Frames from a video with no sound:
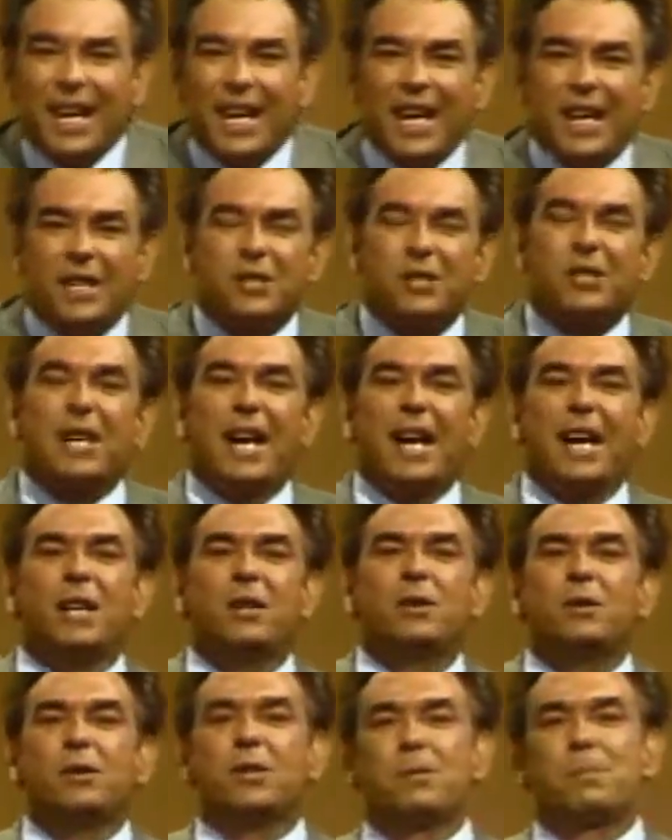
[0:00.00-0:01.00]
It's
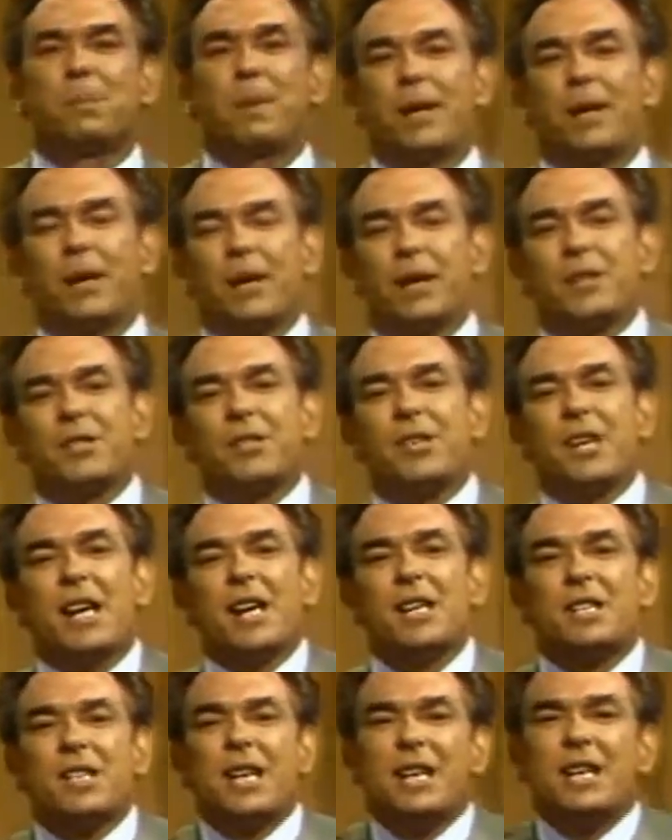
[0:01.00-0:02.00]
dangerous because
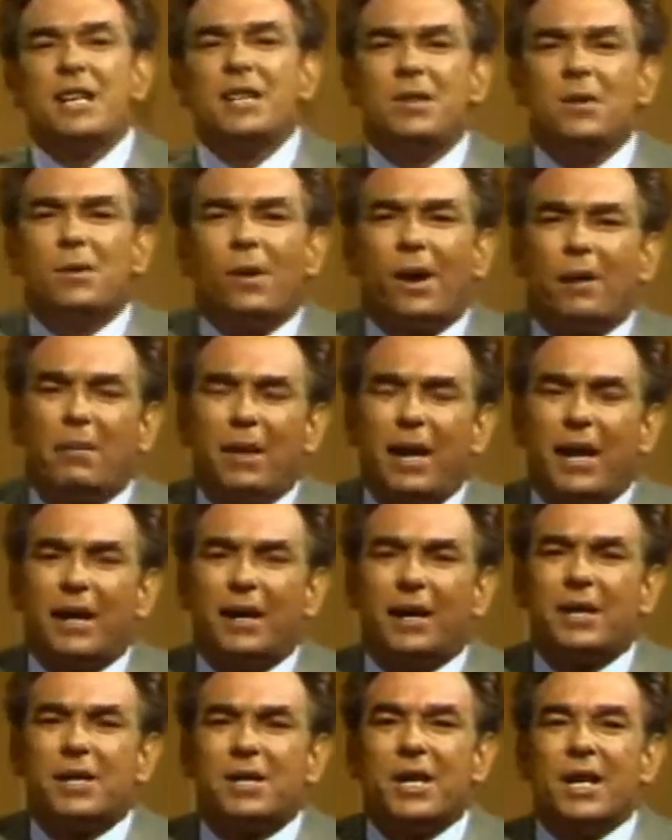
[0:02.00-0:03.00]
it's into our
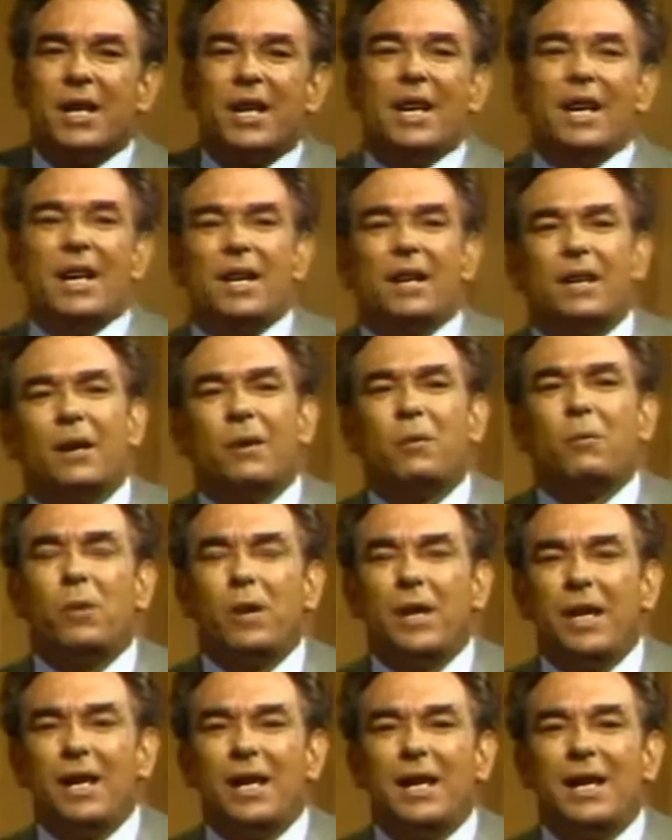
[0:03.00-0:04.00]
marriage that
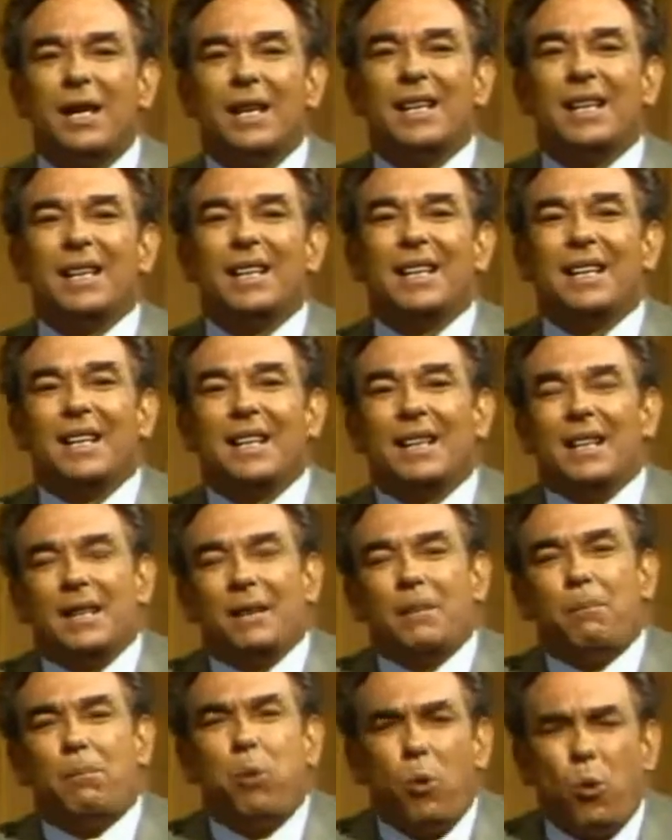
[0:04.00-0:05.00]
we
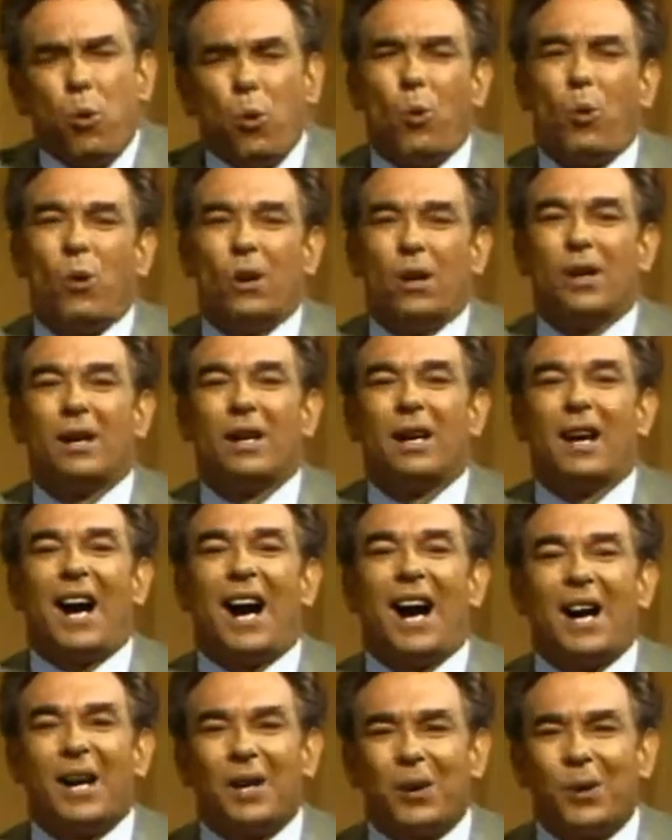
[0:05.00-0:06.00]
pour
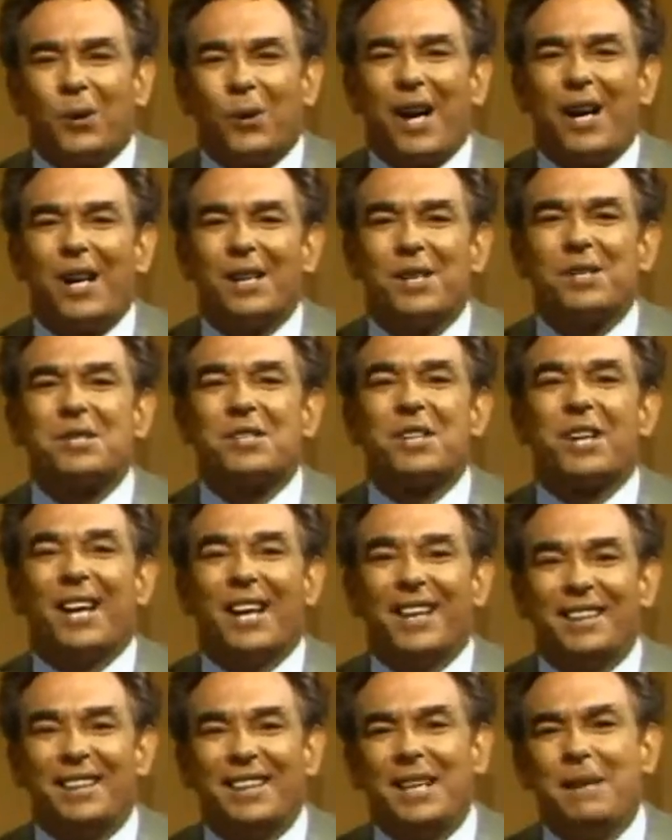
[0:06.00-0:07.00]
our greatest
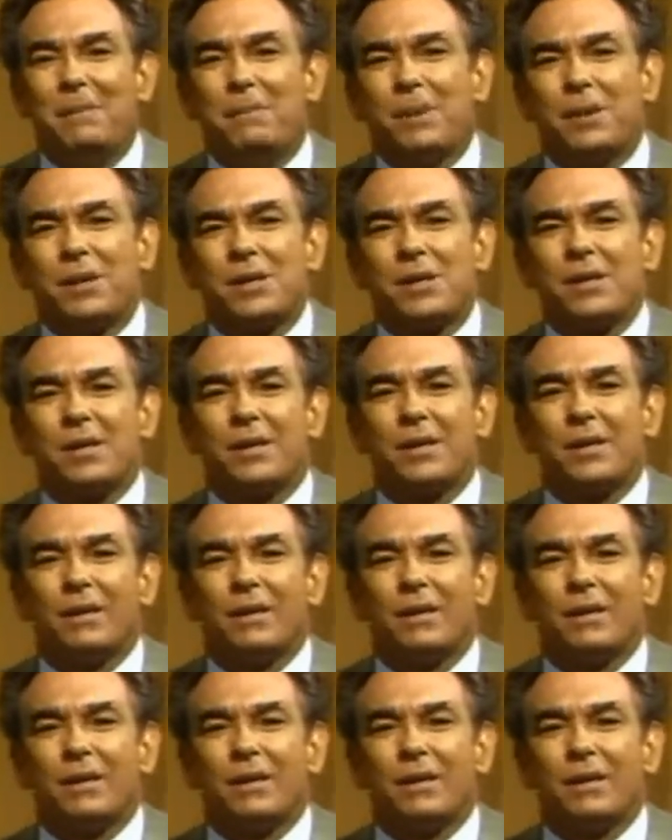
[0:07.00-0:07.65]
and deepest